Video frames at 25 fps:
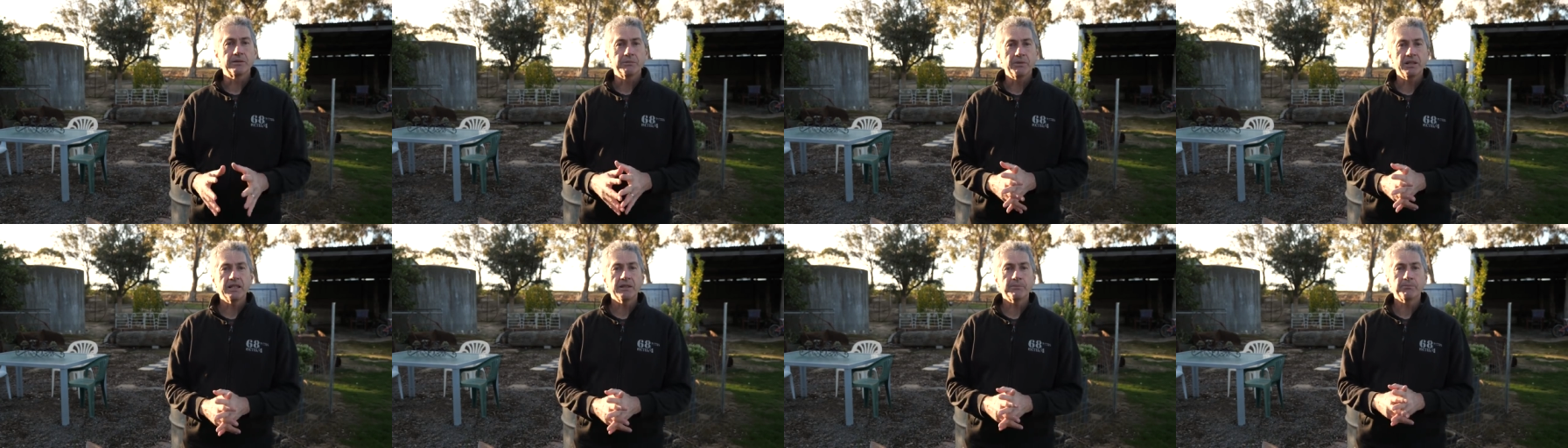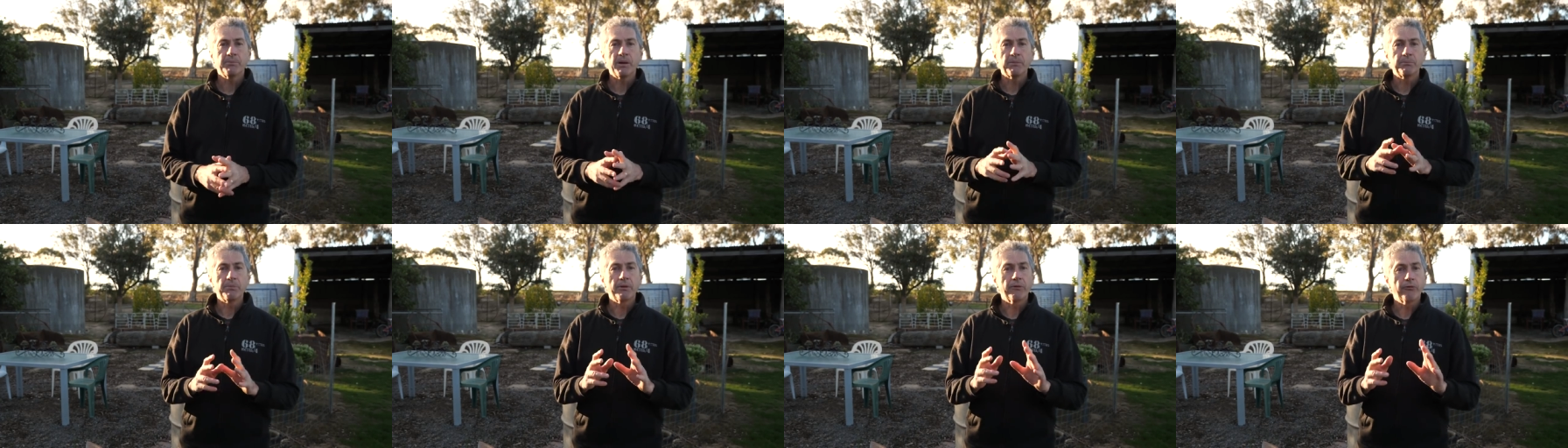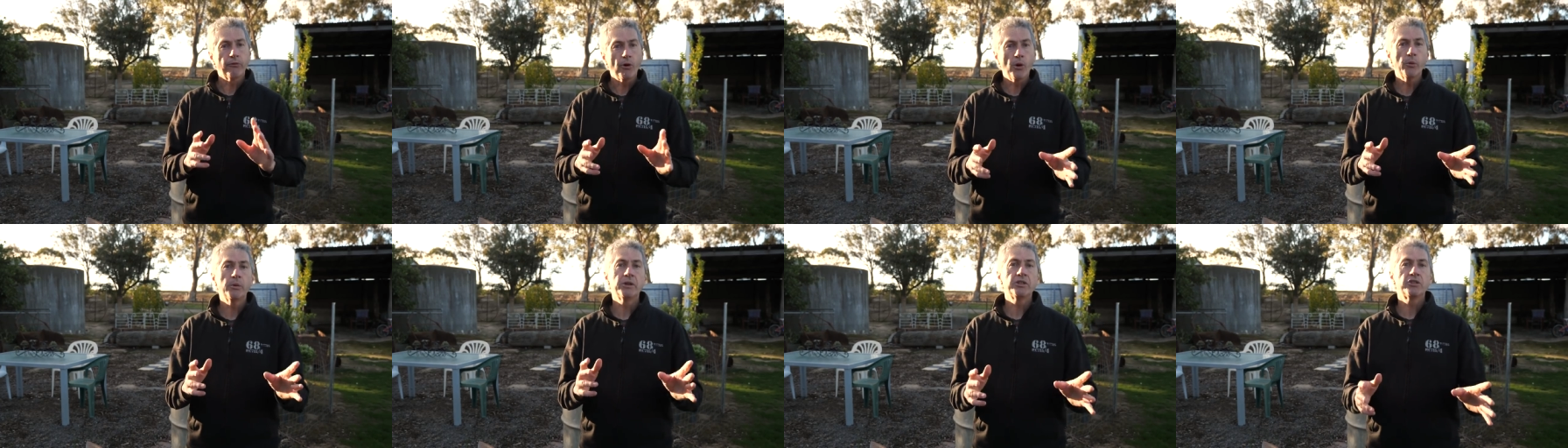a minute but
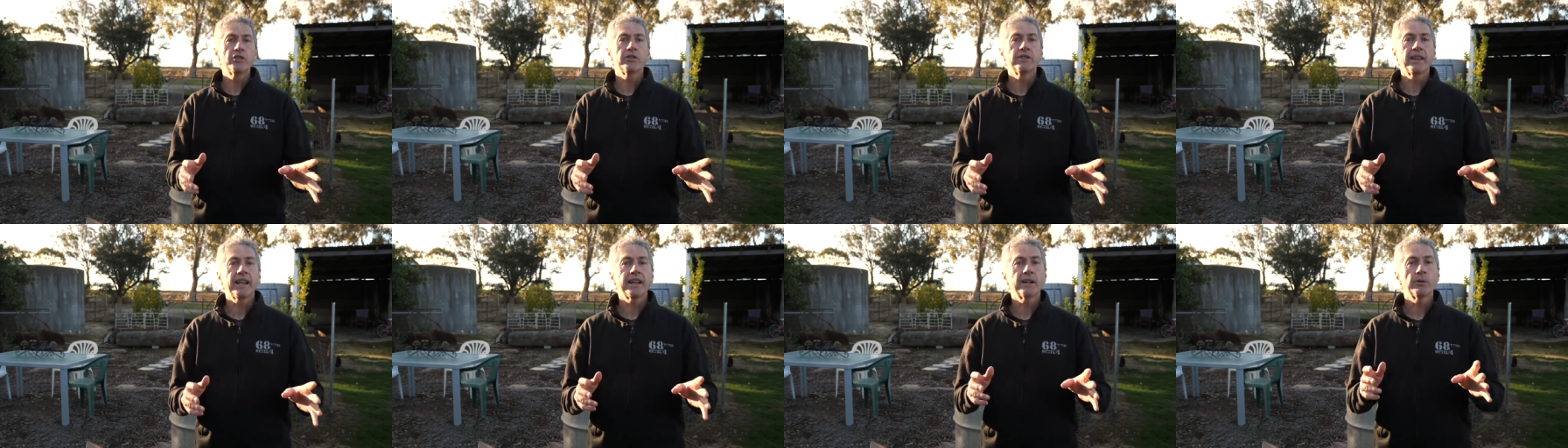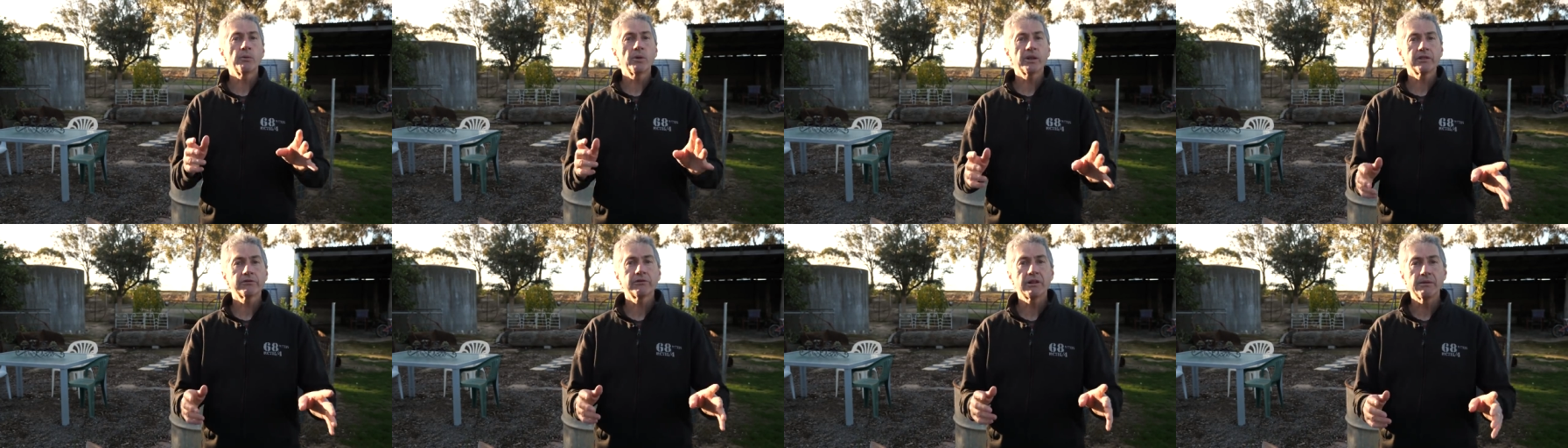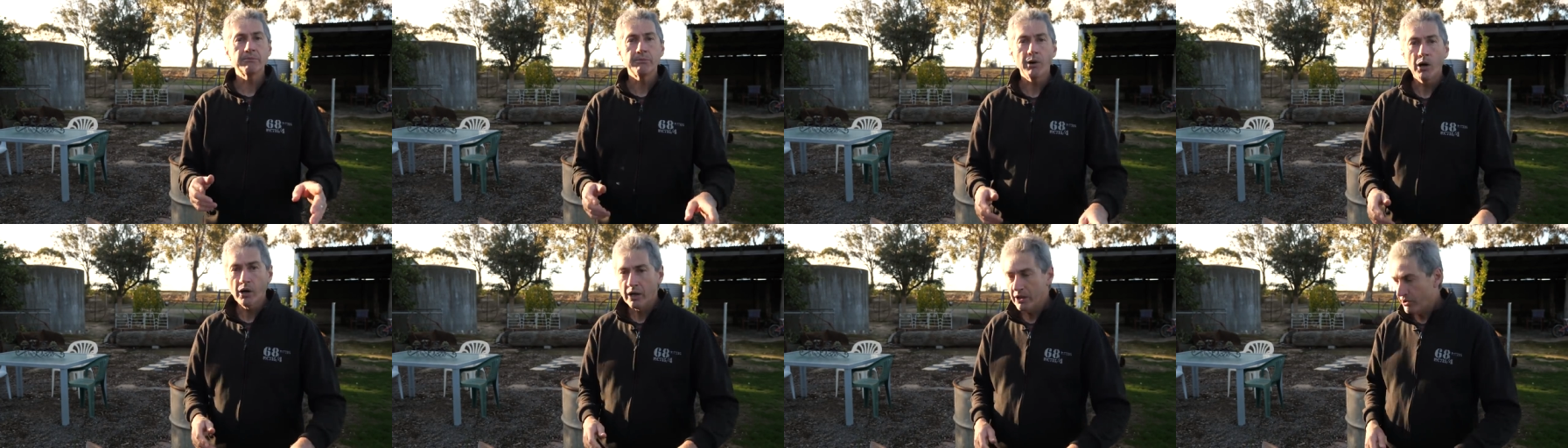before we do that I want to
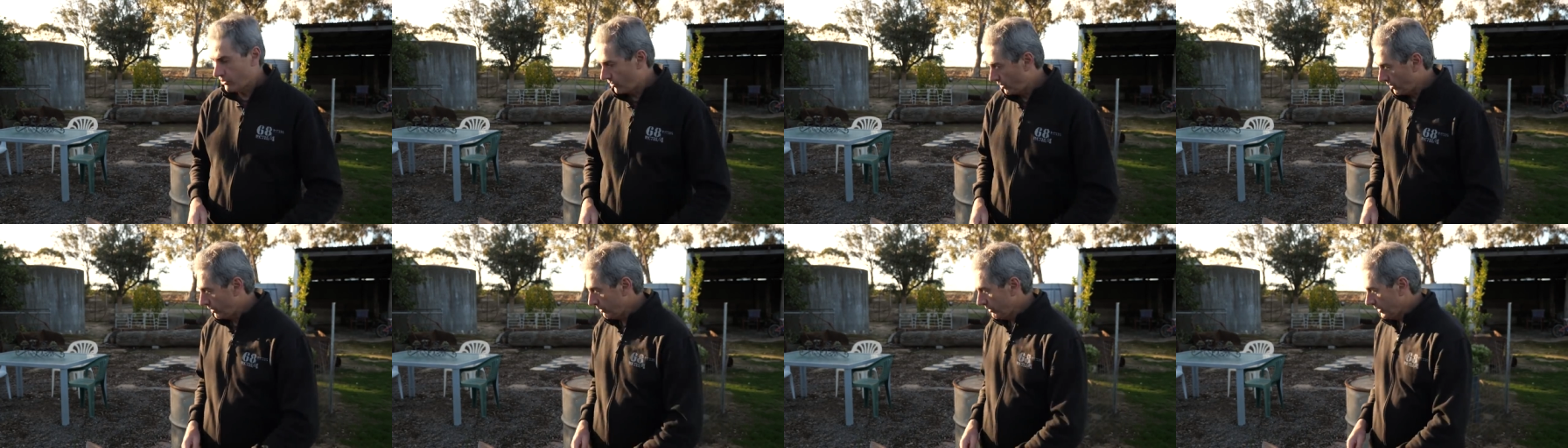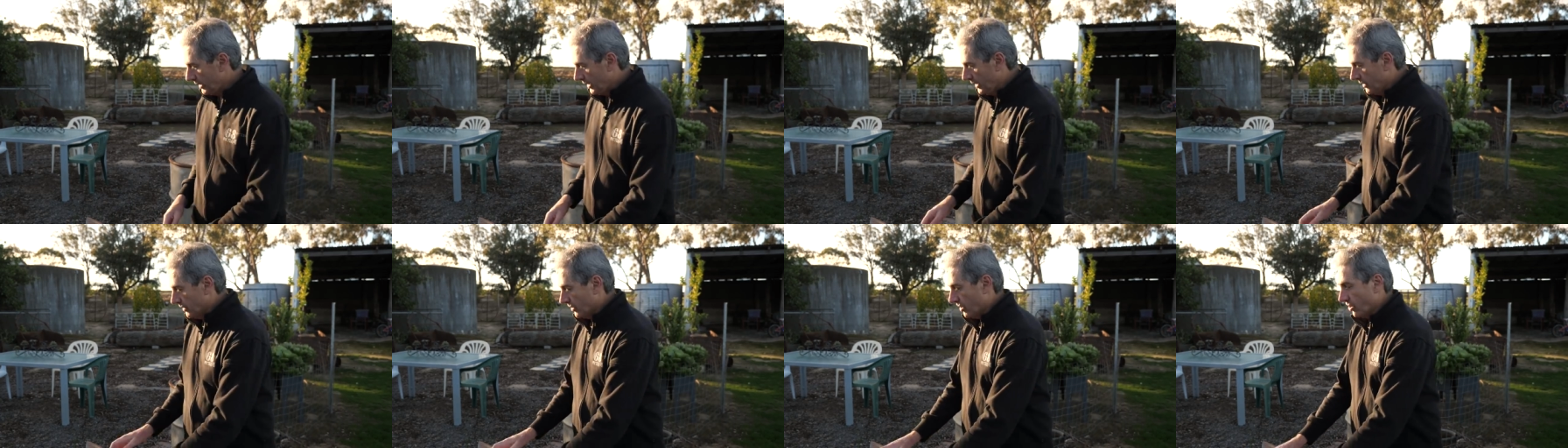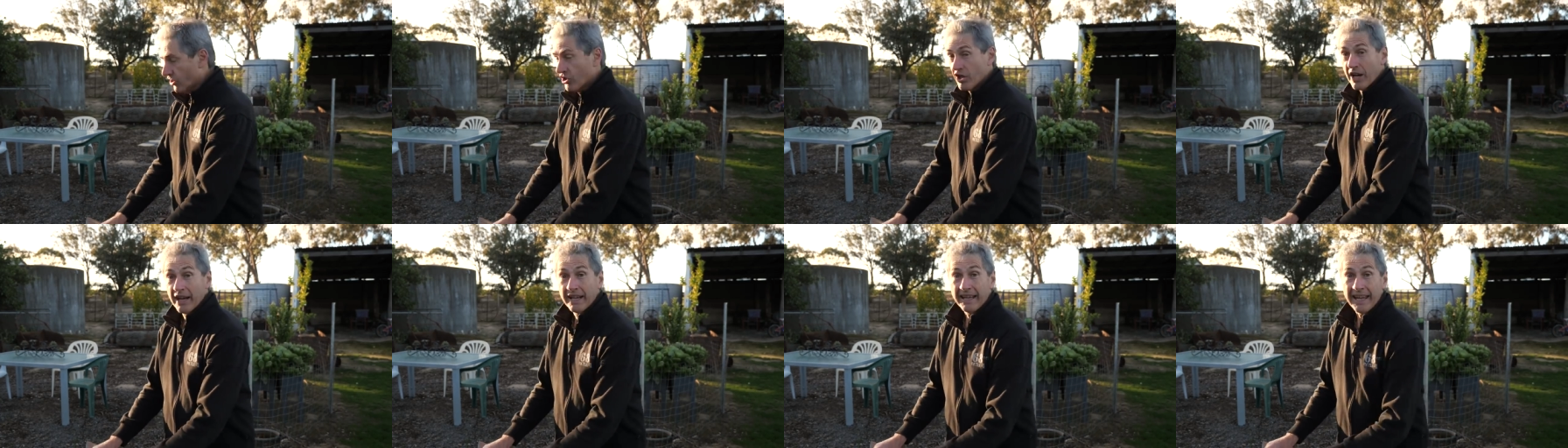remind you
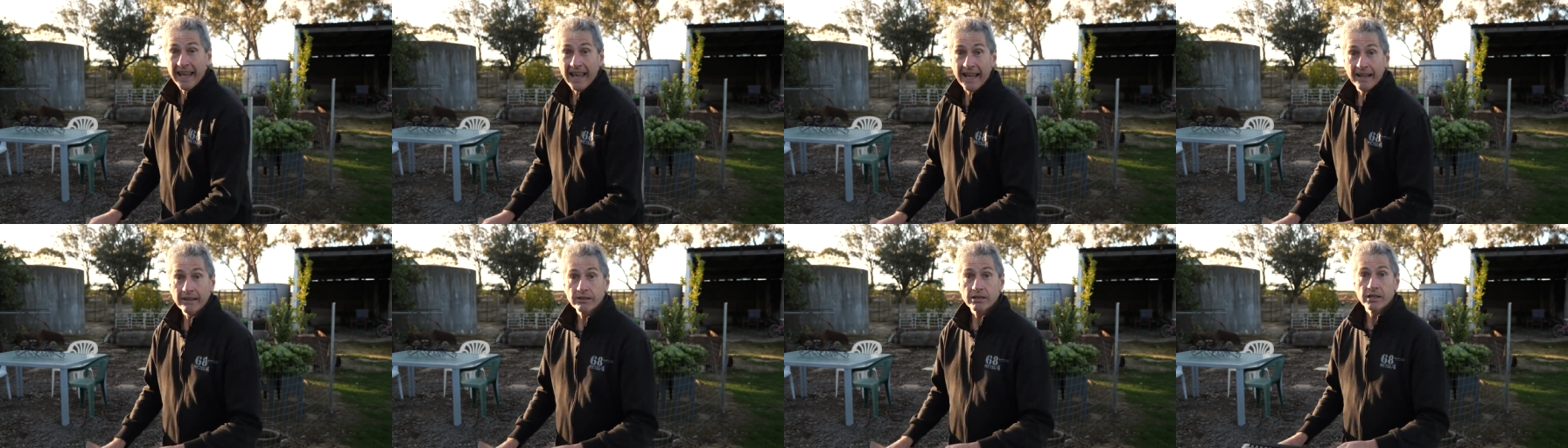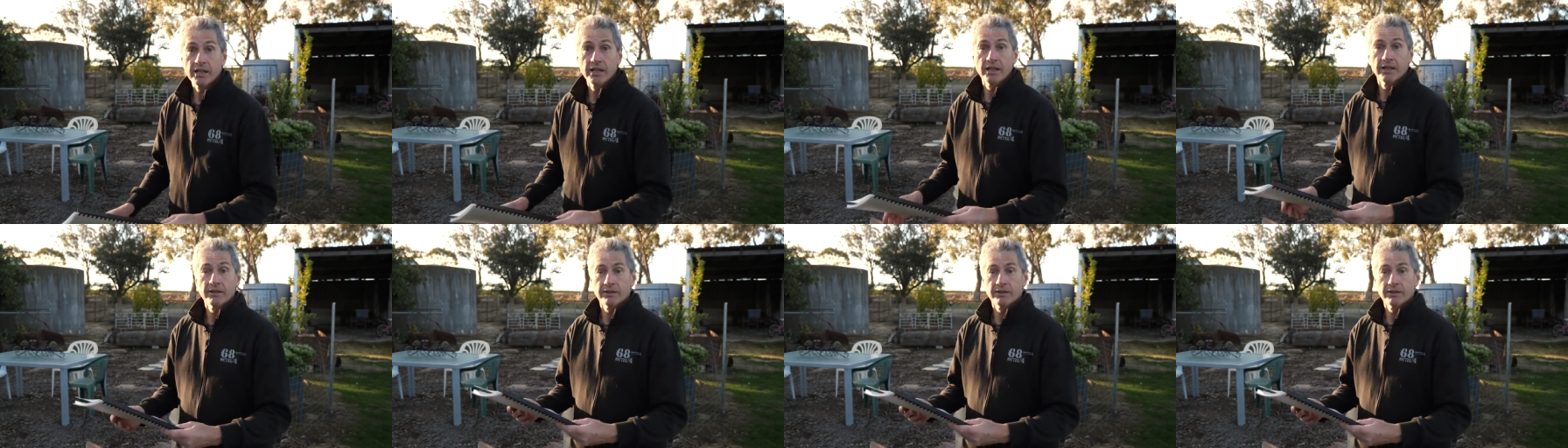to check out